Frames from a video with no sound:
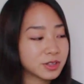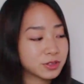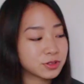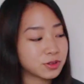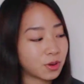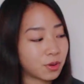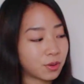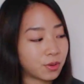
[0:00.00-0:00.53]

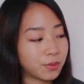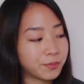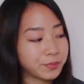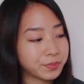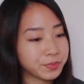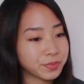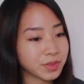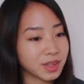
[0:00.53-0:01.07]
So
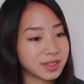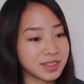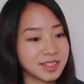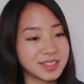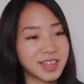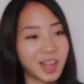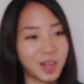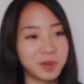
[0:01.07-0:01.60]

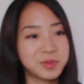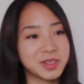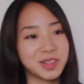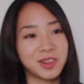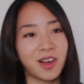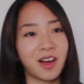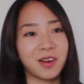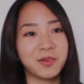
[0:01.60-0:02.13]
these helped a
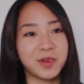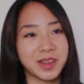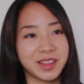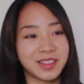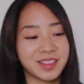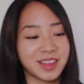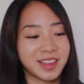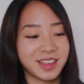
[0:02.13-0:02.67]
lot with,